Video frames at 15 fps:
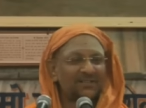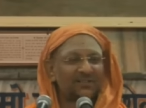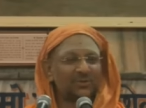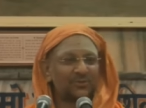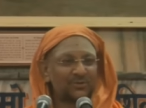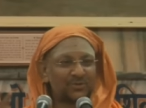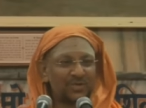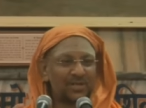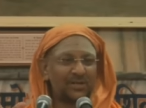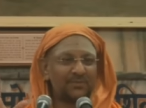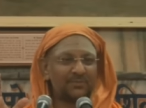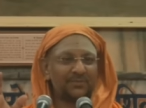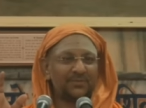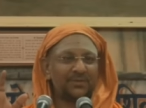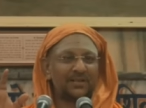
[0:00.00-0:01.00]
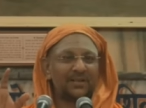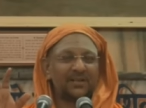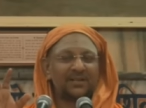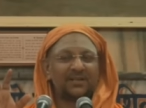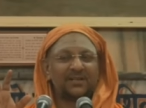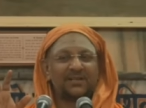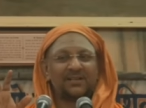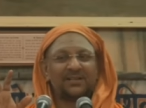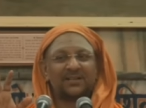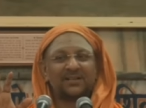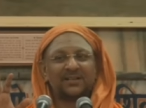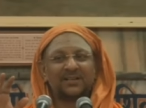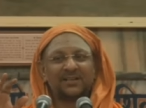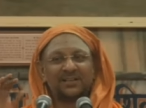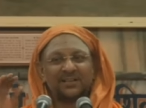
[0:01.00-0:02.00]
When you dream,
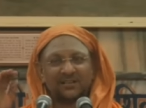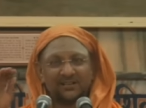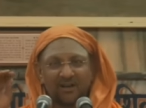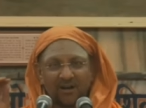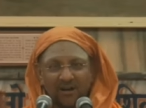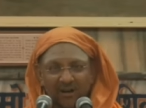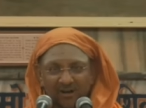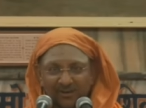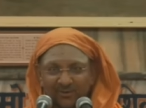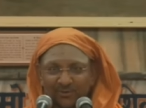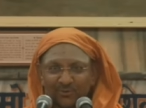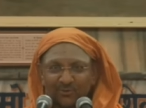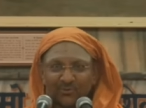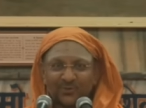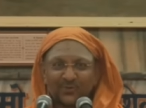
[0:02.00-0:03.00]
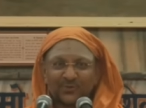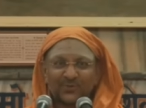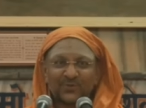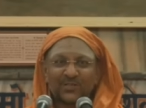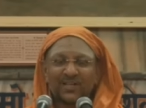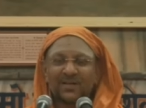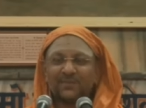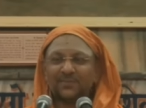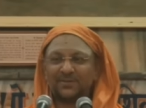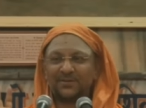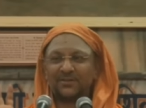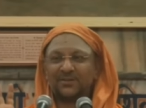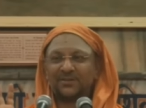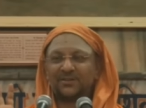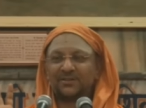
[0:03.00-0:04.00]
in a dark room you sleep,
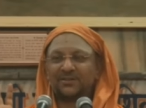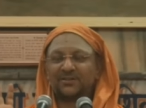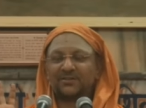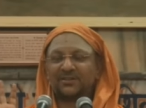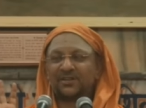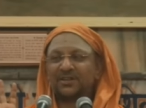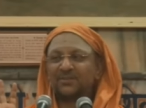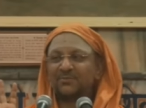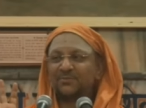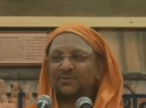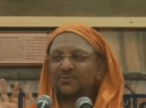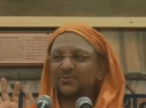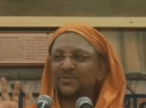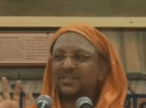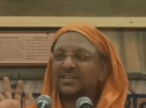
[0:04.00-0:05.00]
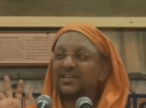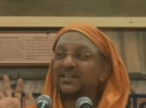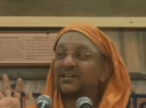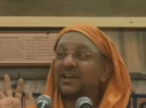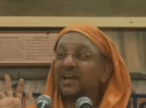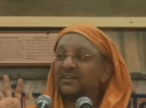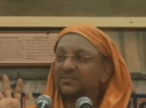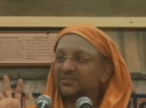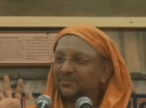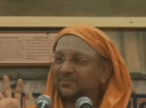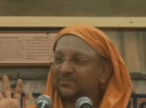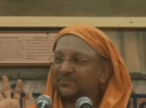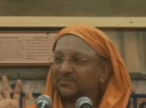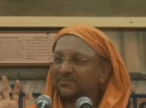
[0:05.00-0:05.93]
dream you see in light.